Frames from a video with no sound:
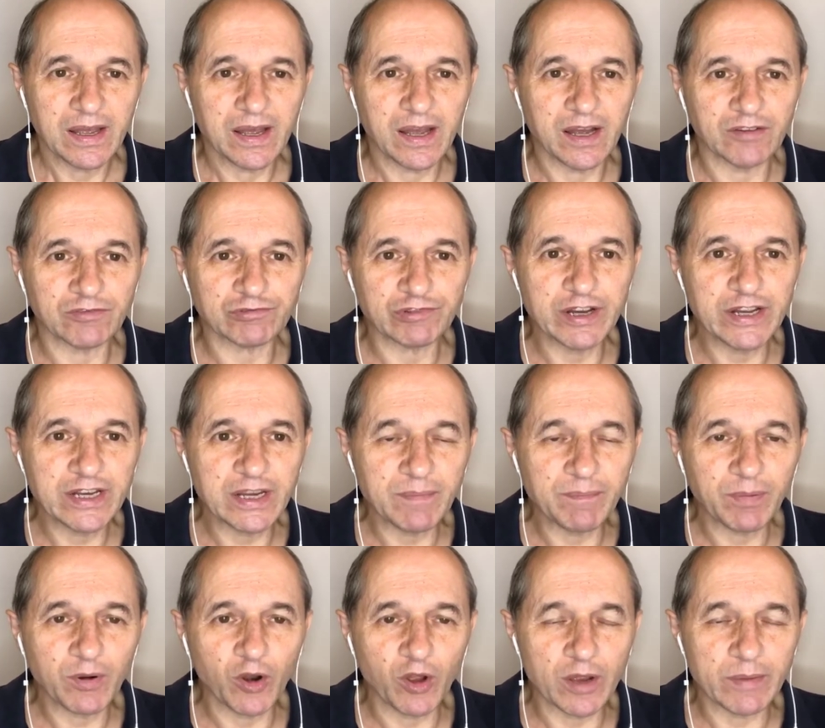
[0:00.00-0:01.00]
Reed
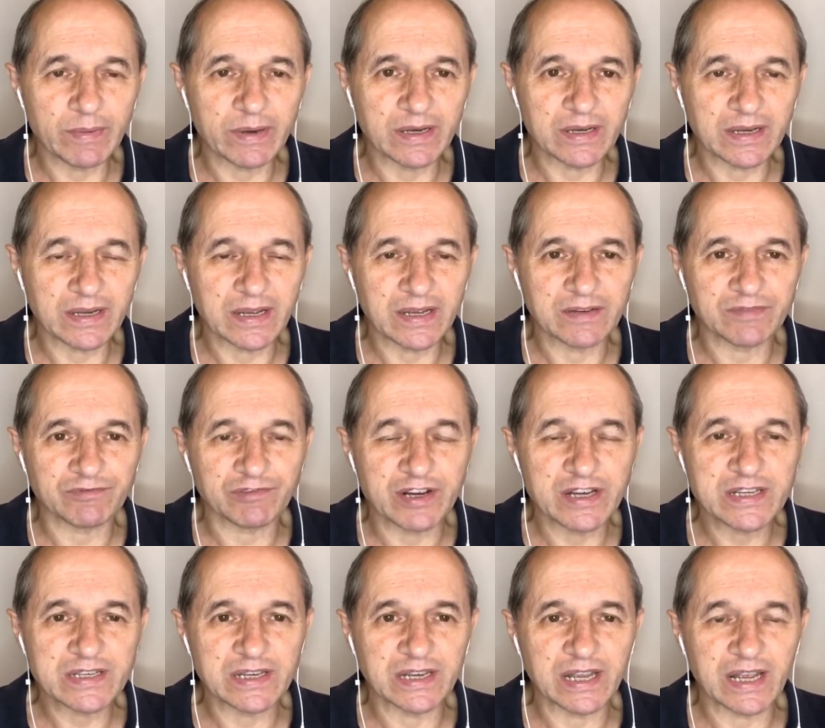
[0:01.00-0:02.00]
Employment have
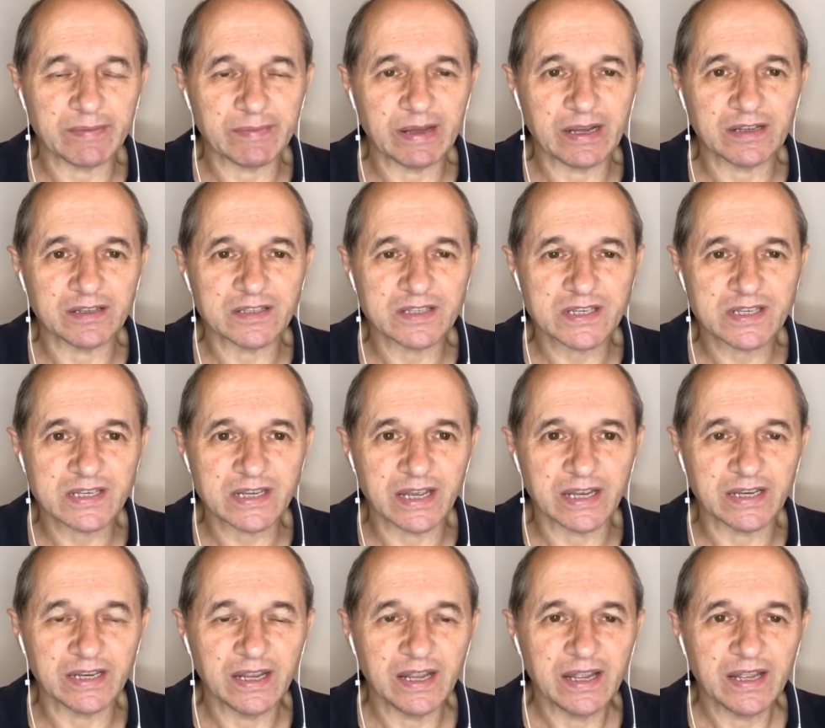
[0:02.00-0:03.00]
recently come out and
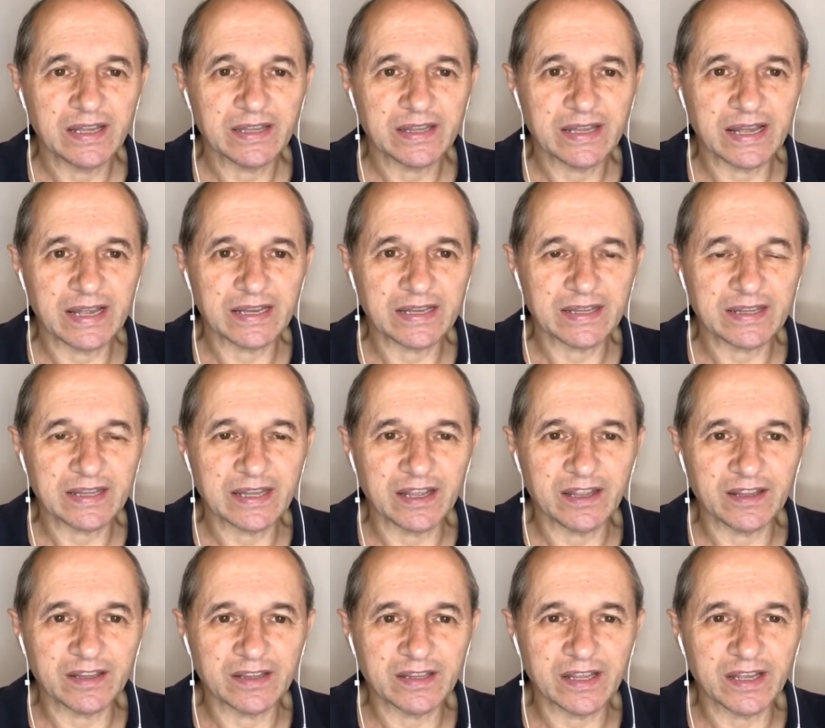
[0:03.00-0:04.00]
said that
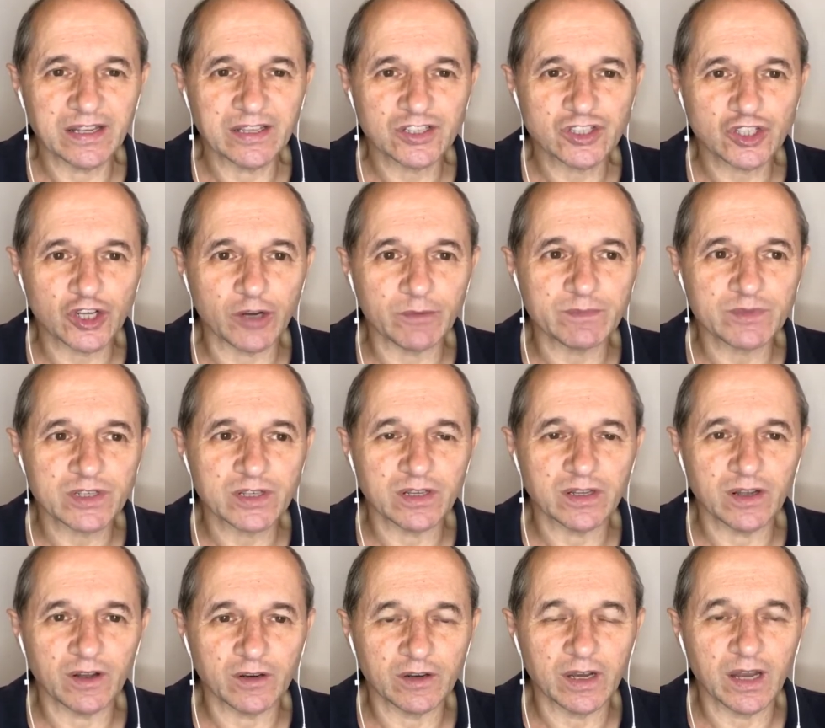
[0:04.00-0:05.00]
their jobs
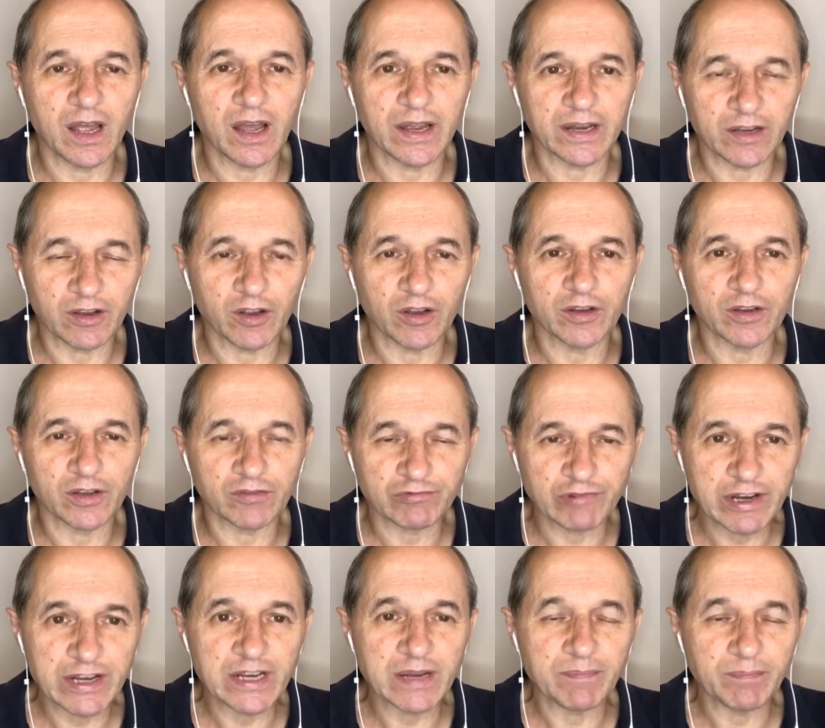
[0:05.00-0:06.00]
online on the
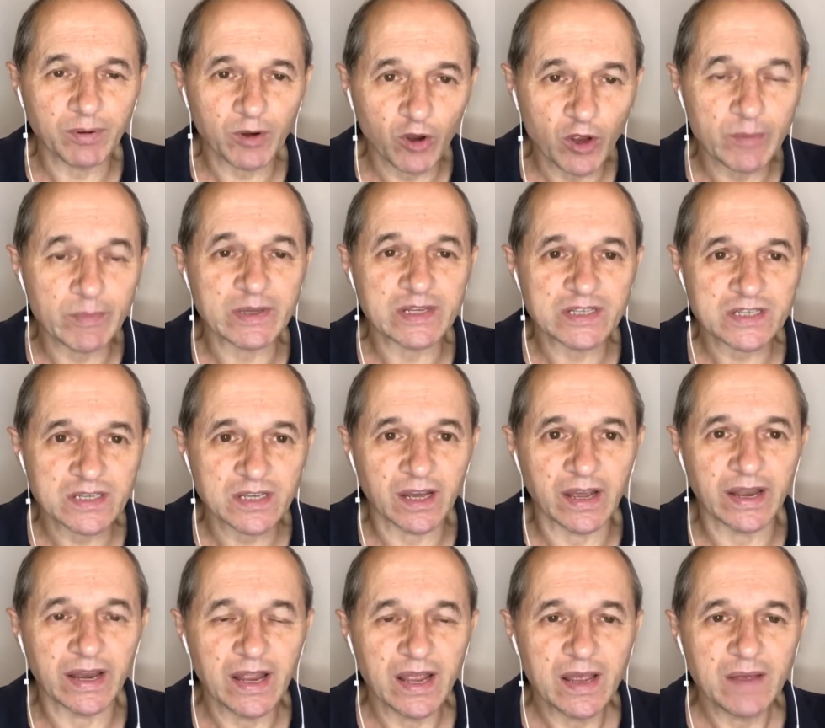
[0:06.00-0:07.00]
Reed Employment
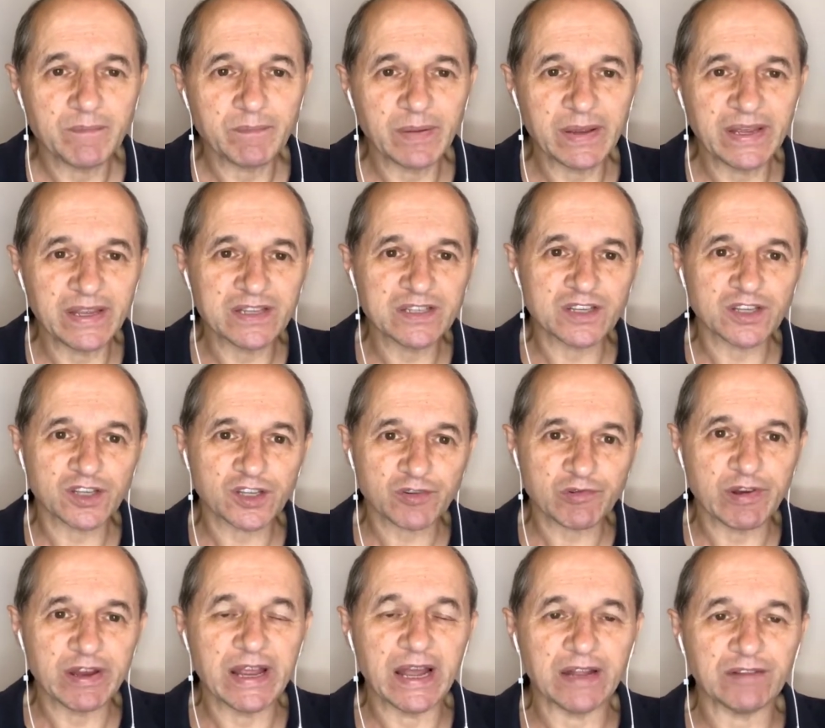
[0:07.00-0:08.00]
site peaked
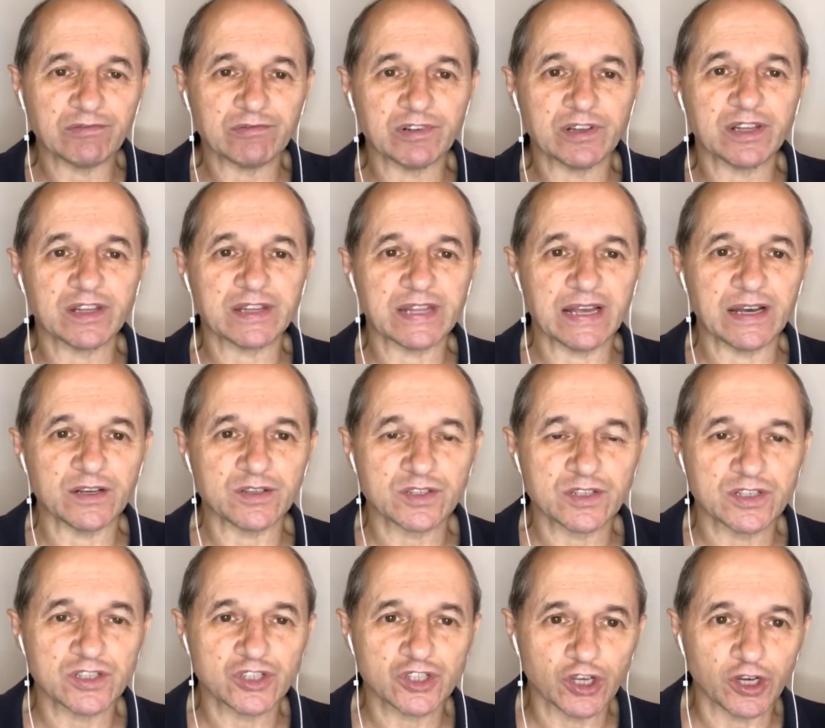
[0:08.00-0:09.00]

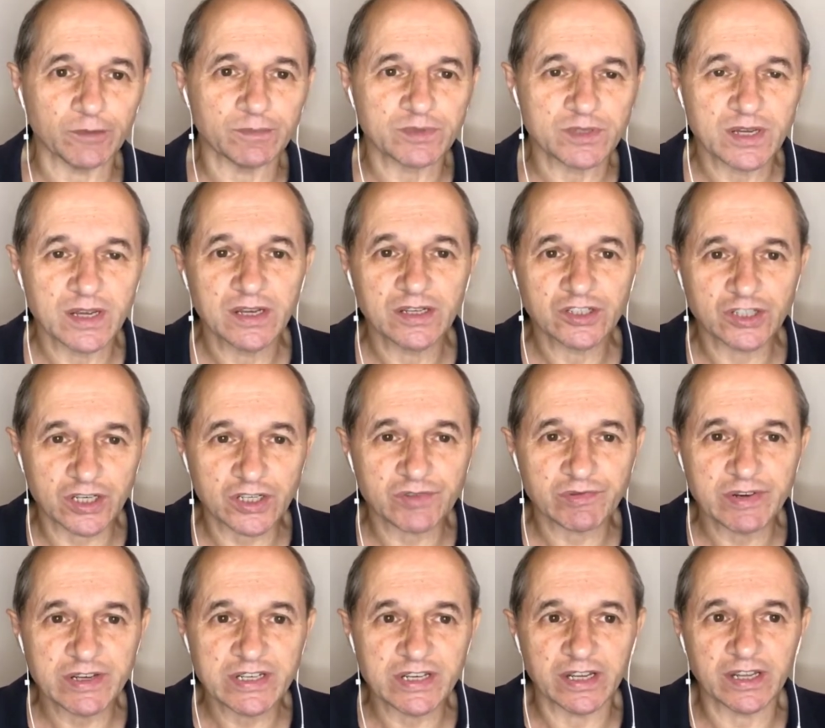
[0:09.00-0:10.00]
300,000 jobs just
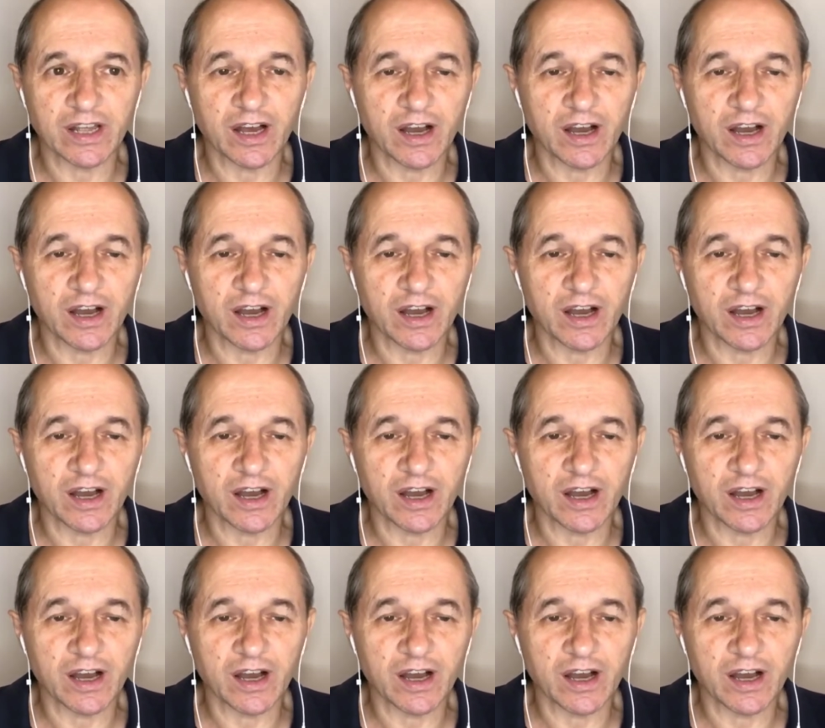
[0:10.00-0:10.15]
recently, the